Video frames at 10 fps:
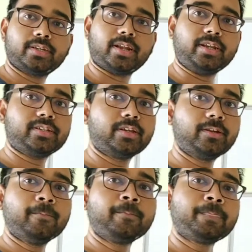right?
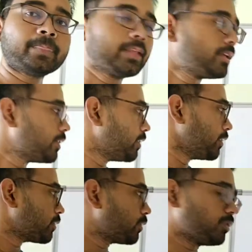
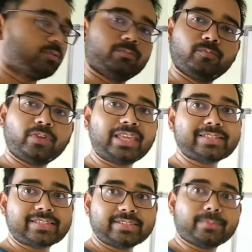So we can
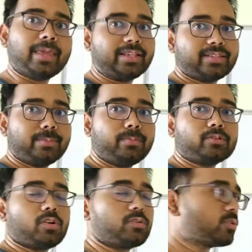see some
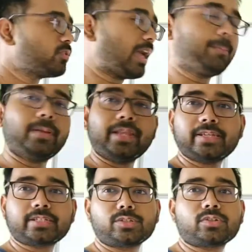examples also. The
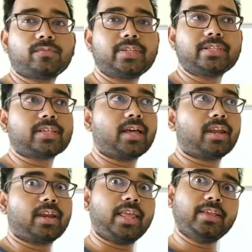applications of this
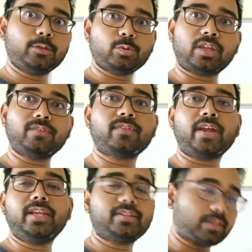are like, you can
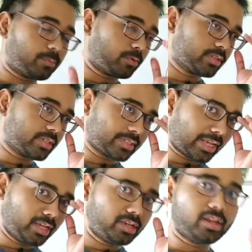find suppose a
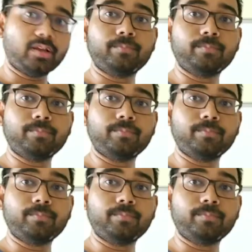sine,